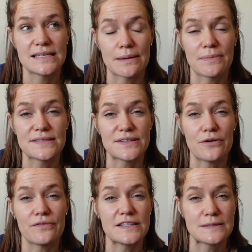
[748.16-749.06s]
to take
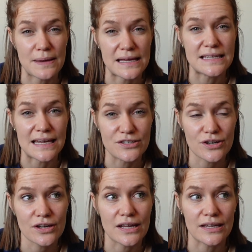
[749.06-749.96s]
myself a spare
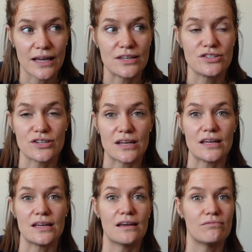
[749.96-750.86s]
t-shirt in case
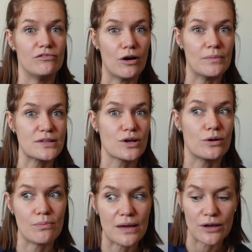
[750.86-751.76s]
she vomits
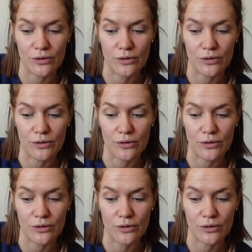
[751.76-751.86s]
on me,